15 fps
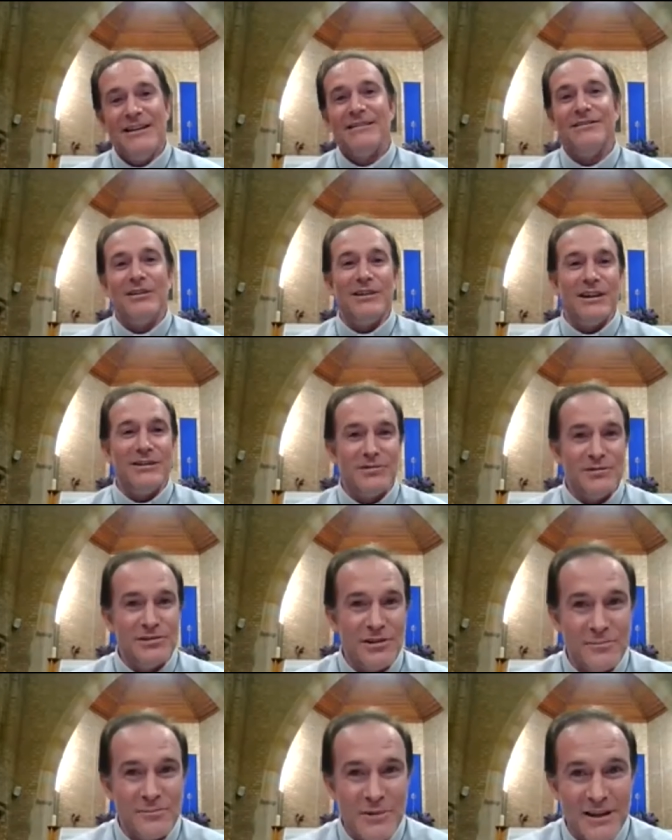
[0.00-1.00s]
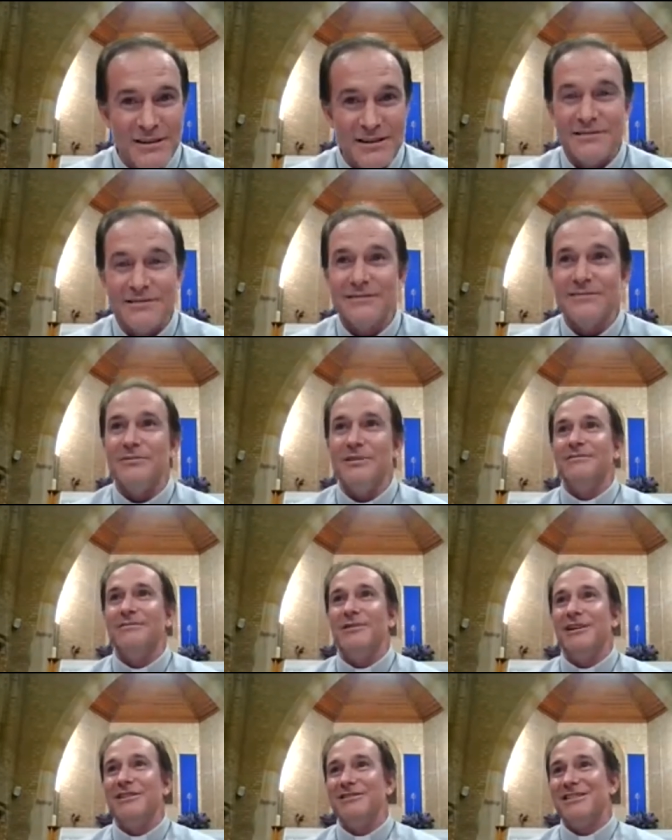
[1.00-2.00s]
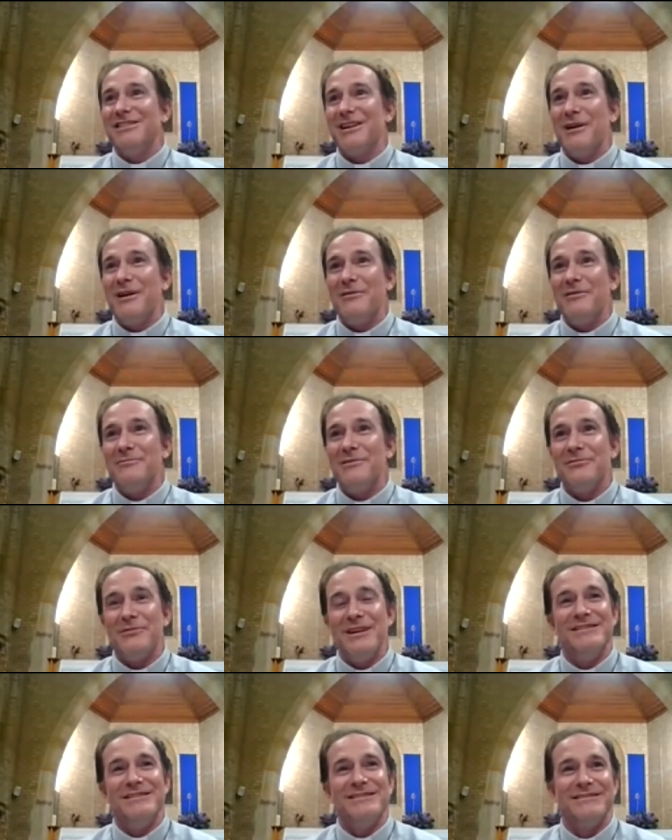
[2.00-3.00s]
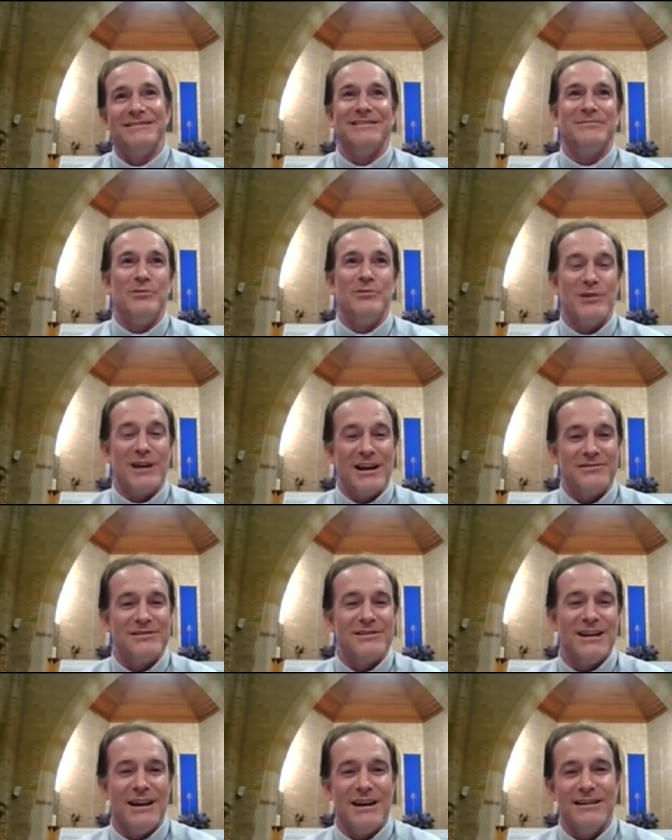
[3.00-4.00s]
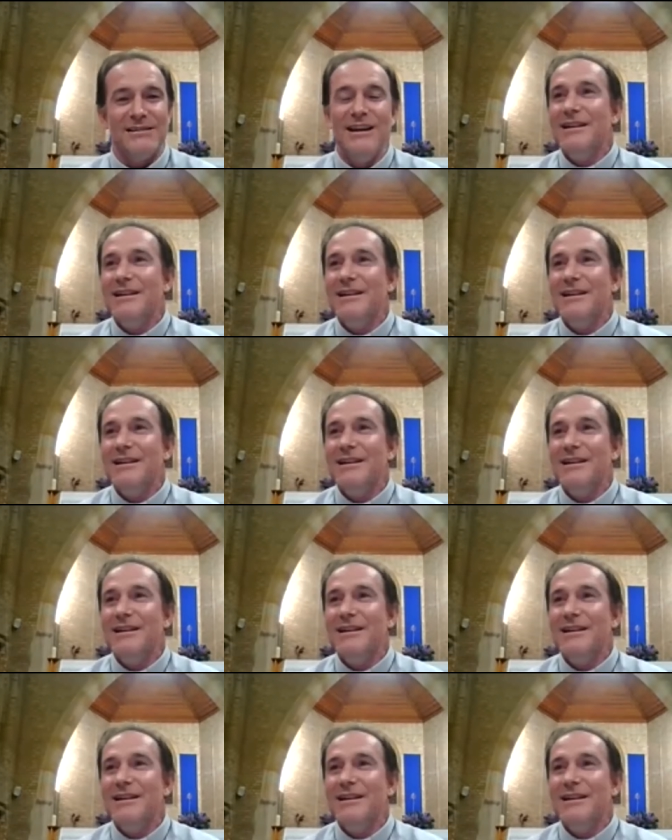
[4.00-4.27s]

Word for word: don't get too shocked by this, but when I used to go out with my friends, small country town,